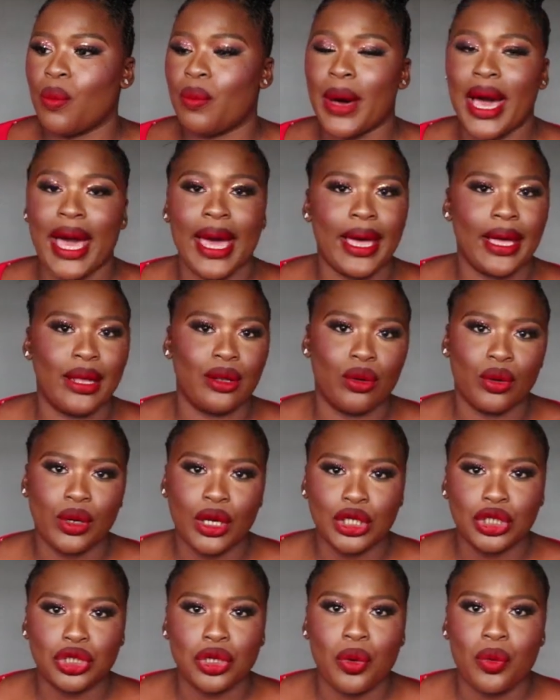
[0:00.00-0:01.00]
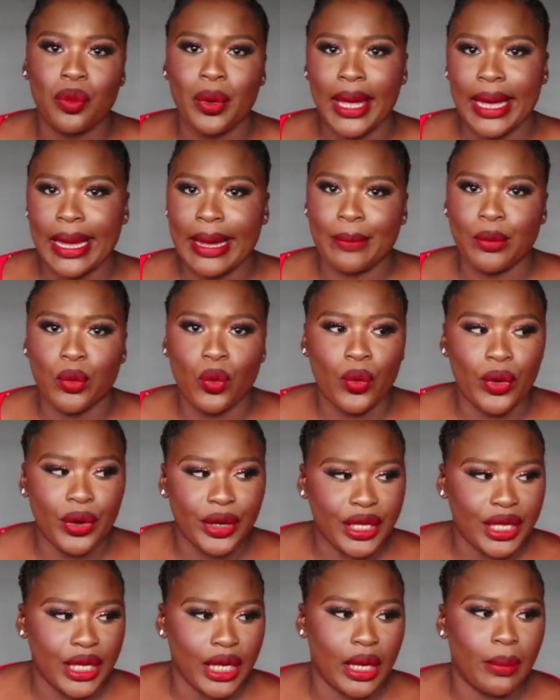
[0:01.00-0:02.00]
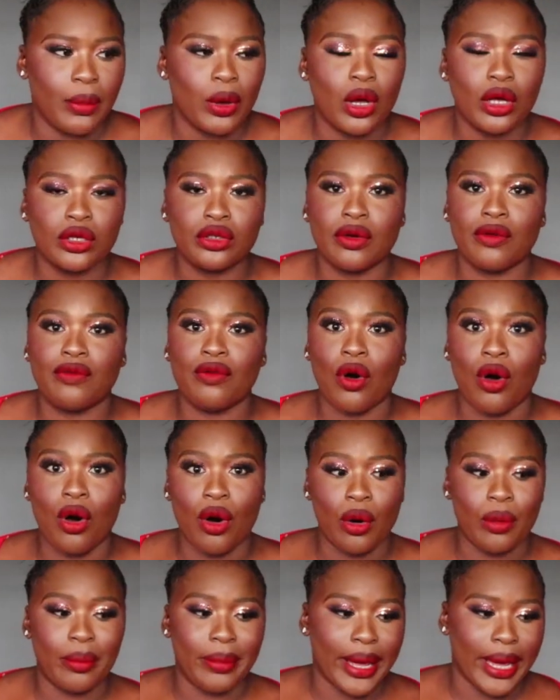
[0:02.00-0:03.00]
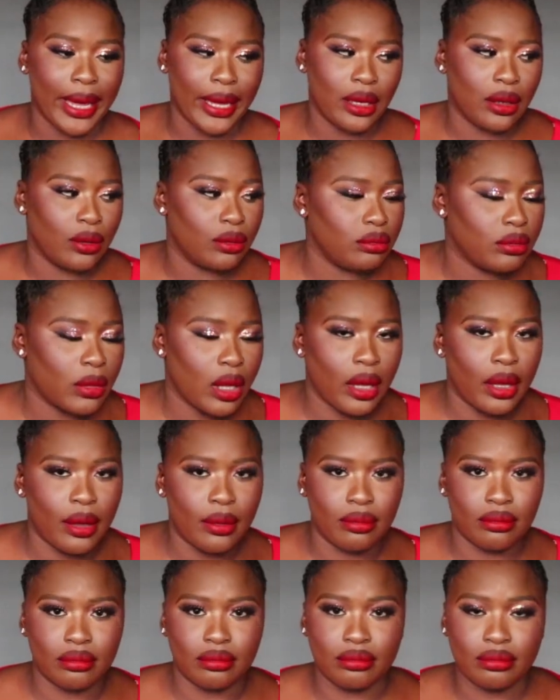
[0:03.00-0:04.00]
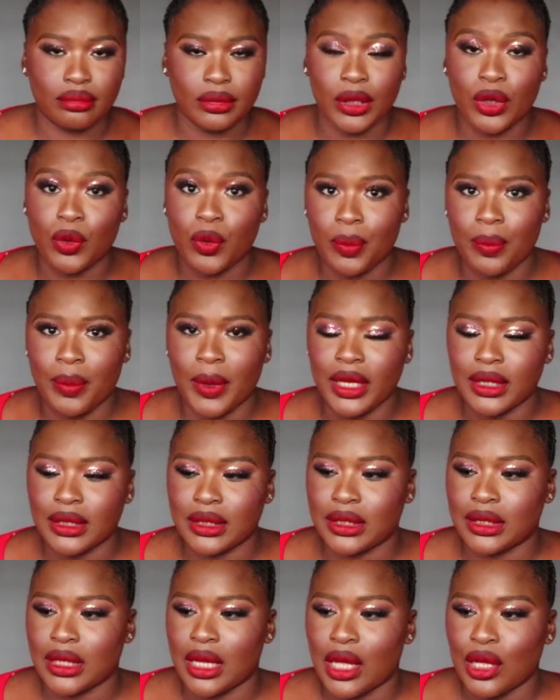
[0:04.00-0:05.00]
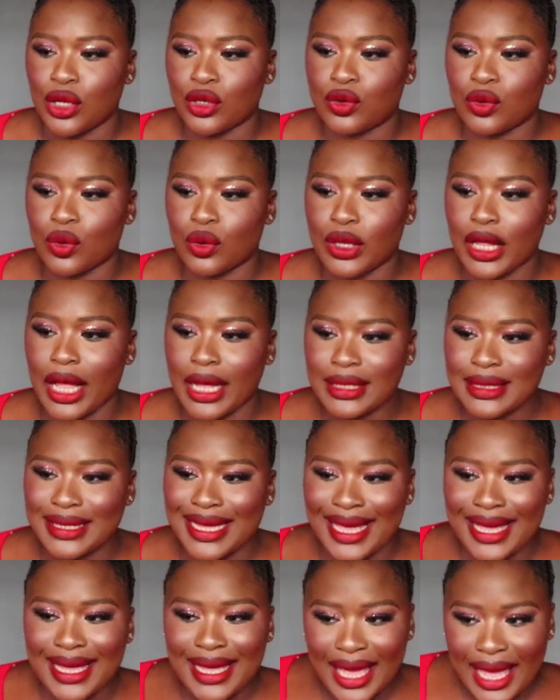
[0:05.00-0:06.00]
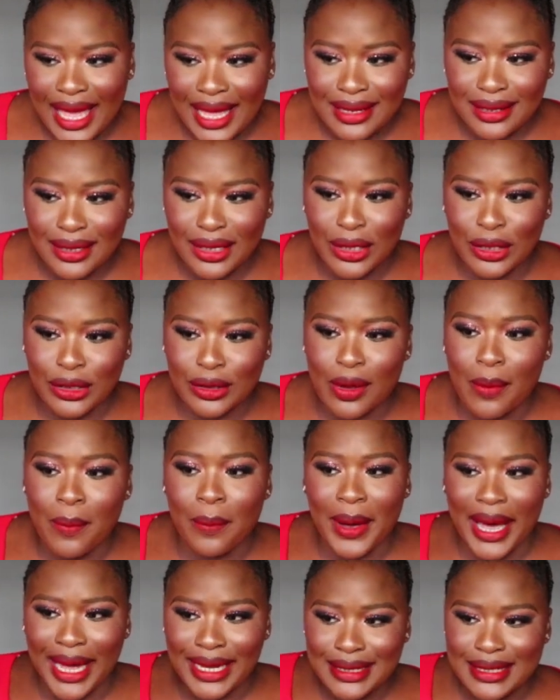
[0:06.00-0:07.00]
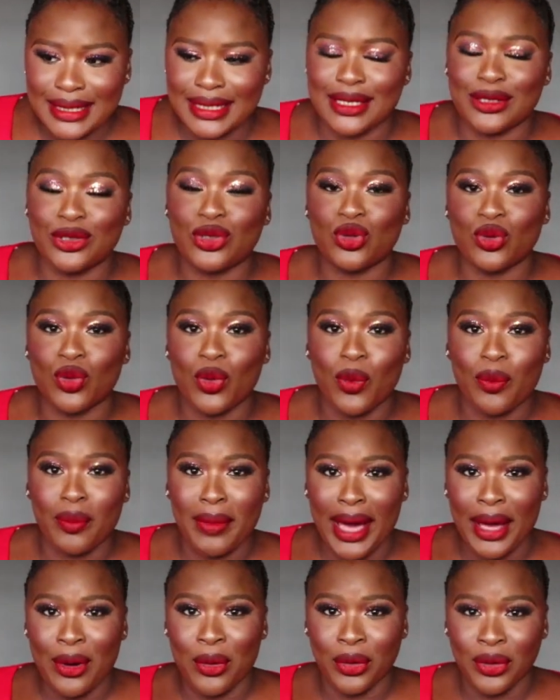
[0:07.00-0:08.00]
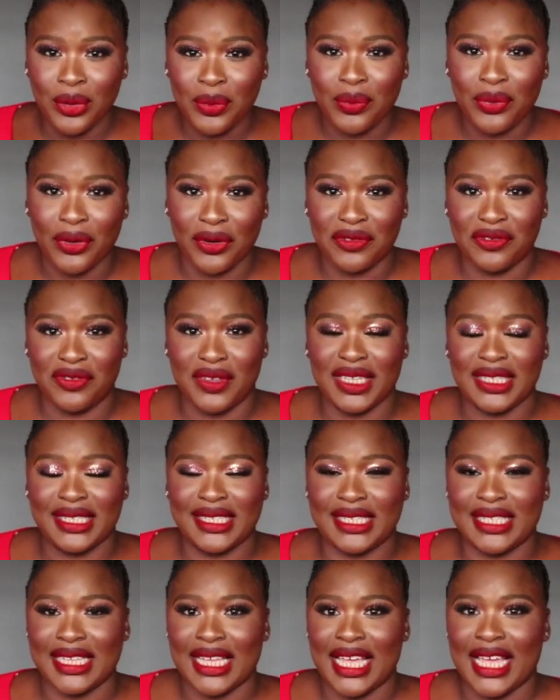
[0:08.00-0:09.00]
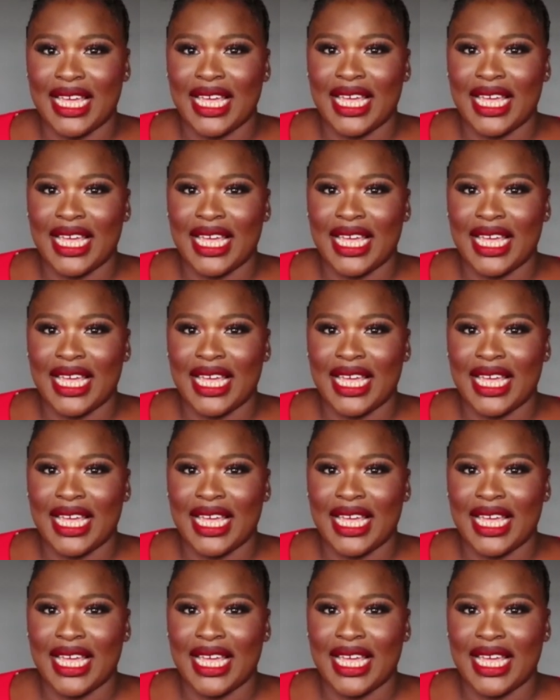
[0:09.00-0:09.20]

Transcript: my location where I'm working because of all my equipment. So that again bites into my own profit.